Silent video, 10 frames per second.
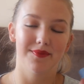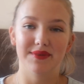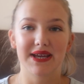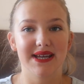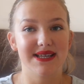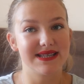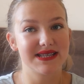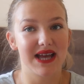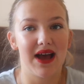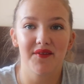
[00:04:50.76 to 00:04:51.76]

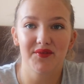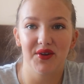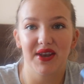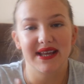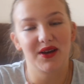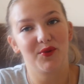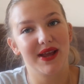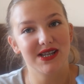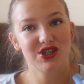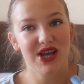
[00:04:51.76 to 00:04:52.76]
because I've got like a
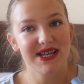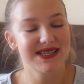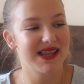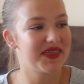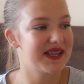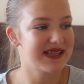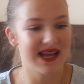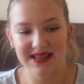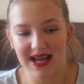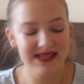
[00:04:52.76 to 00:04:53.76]
weird chest and things
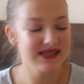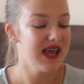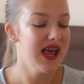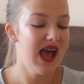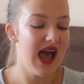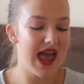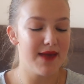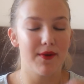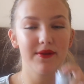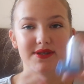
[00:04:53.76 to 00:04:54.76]
like that.
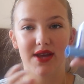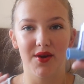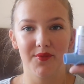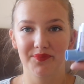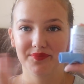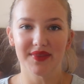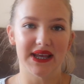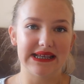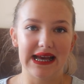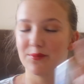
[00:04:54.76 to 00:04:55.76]
So
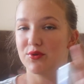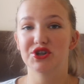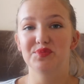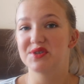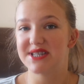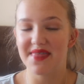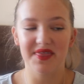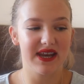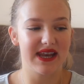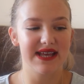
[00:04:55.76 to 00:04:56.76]
yeah, we'll just pretend
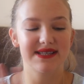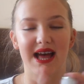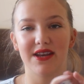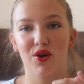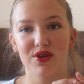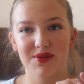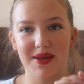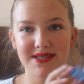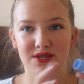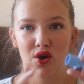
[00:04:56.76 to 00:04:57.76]
that it is. And also
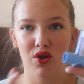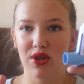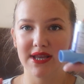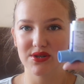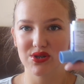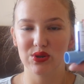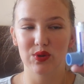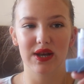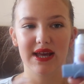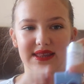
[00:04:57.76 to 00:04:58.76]
it's not, it doesn't
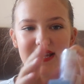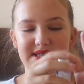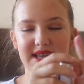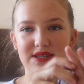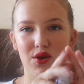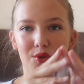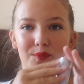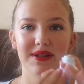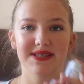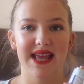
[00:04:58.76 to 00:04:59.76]
look like this, it's all
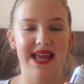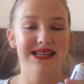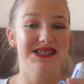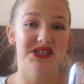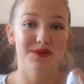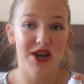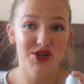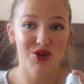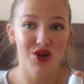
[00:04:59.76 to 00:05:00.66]
built in, it's a special